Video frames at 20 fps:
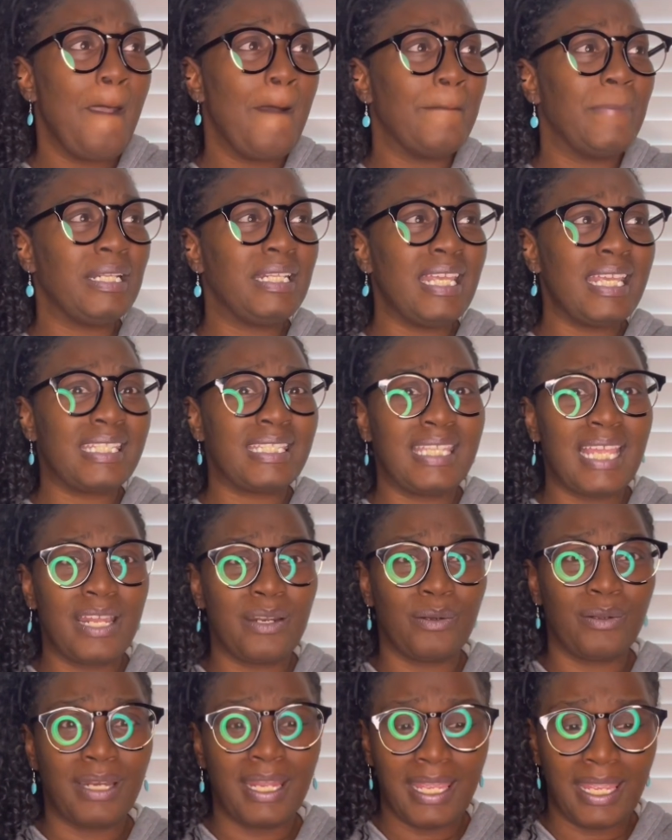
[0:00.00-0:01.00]
But that's that
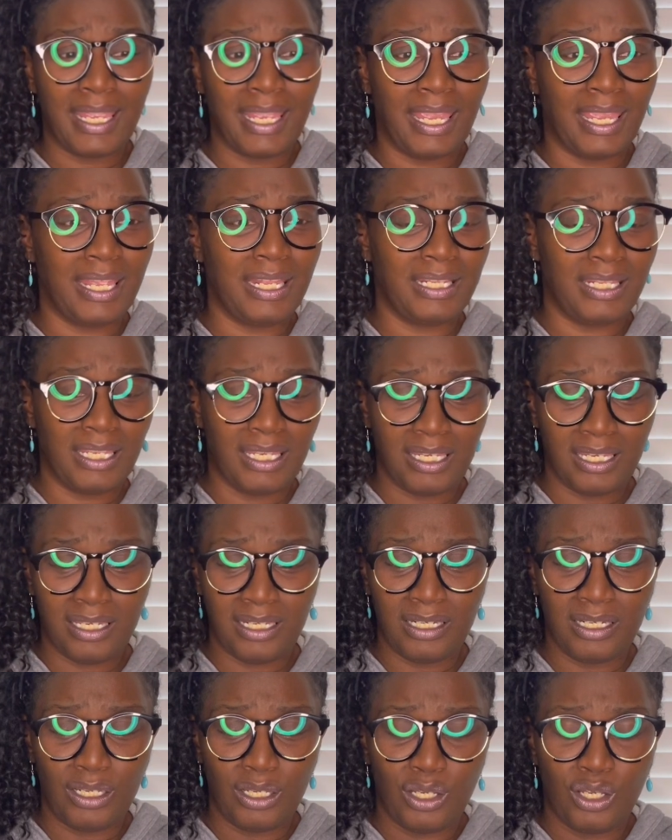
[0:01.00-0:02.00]
on that. And
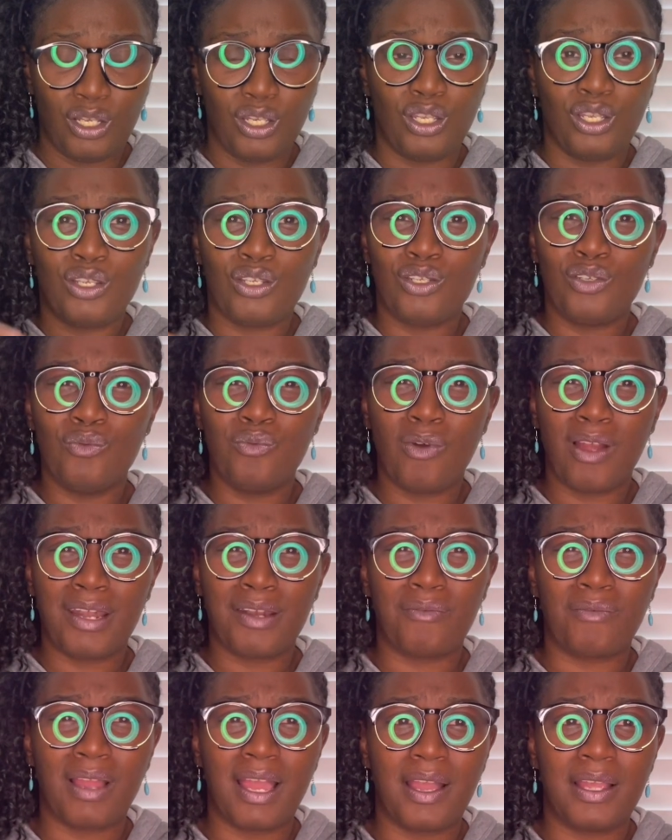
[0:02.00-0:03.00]
then you run
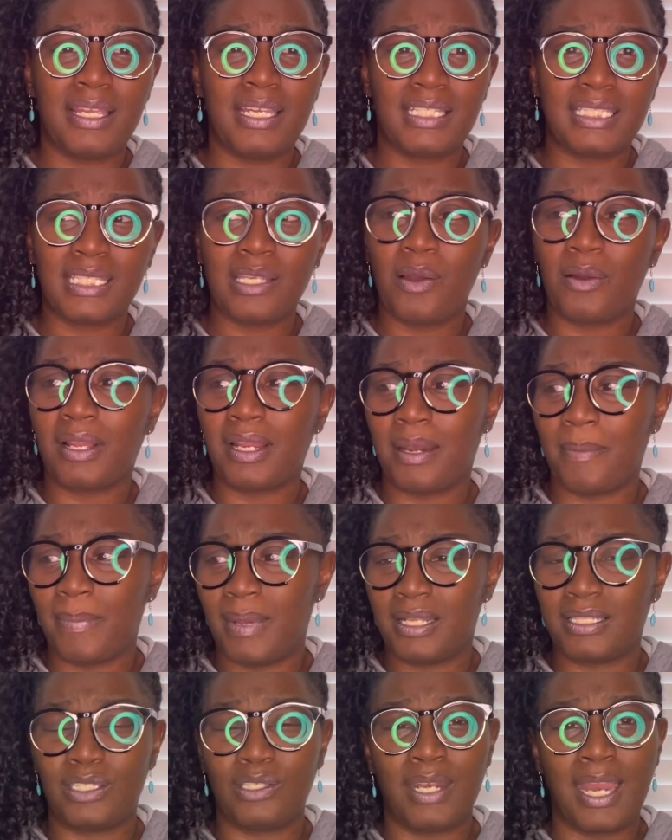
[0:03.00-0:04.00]
around here talking
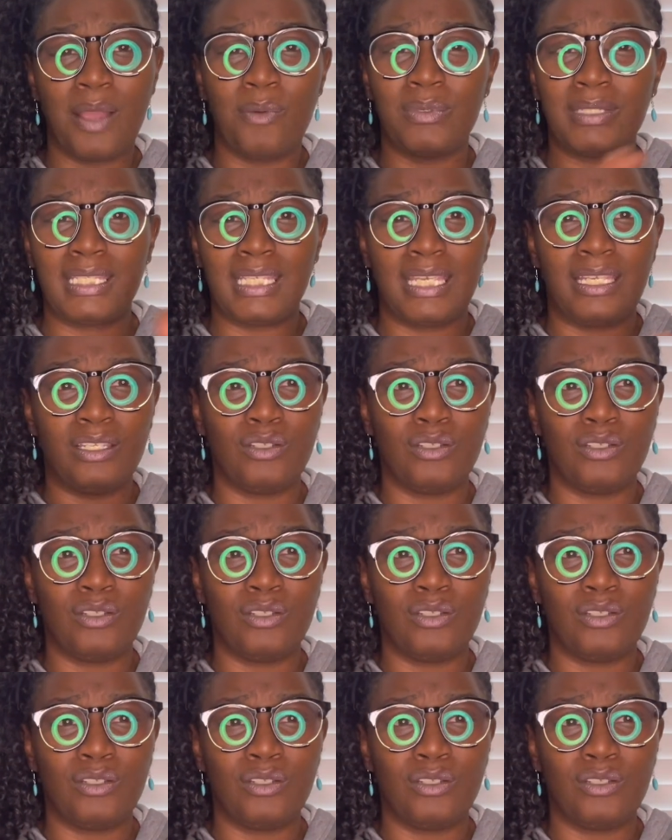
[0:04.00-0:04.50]
about, so that was it.